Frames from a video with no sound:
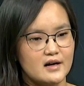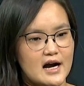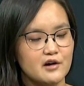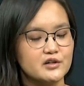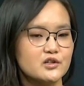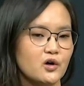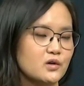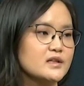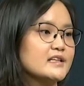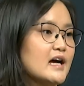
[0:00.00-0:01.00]
Our
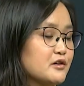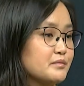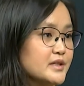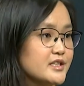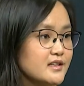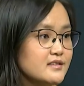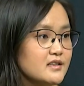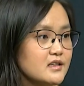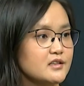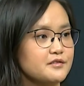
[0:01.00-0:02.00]
goal and our mission
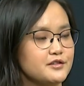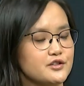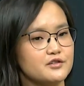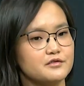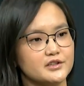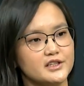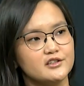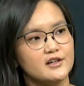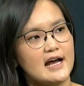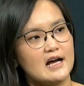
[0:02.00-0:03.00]
in the future for
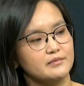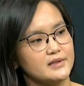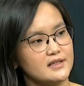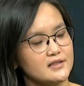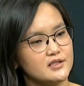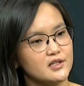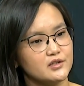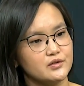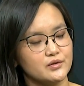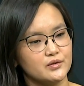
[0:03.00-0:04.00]
Nito app is
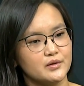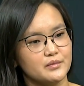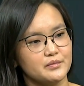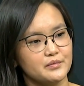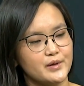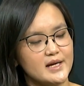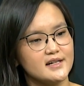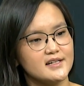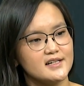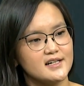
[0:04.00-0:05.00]
to bring